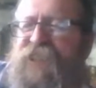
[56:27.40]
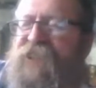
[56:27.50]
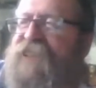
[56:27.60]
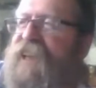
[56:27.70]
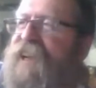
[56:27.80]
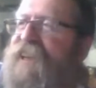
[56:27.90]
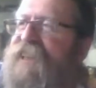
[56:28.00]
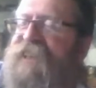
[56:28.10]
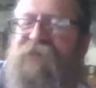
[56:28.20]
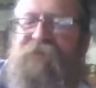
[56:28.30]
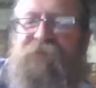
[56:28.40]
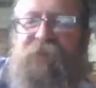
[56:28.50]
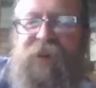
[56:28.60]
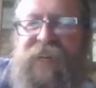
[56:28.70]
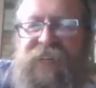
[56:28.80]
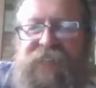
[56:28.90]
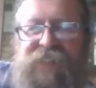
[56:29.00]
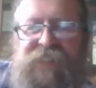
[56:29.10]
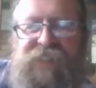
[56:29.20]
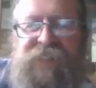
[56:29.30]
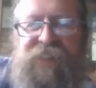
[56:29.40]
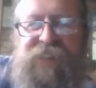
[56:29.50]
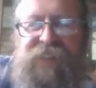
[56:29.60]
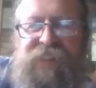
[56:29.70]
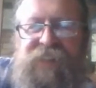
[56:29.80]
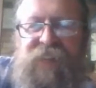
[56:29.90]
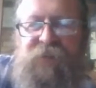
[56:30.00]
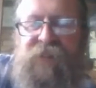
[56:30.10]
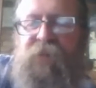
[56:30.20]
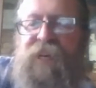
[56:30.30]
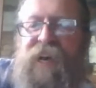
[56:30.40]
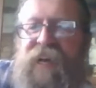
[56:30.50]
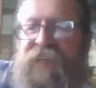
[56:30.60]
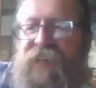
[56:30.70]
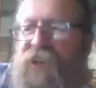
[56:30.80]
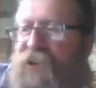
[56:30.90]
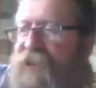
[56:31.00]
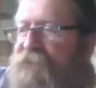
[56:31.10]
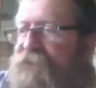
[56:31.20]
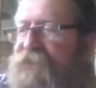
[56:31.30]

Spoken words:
UK, mate. You must be hating life.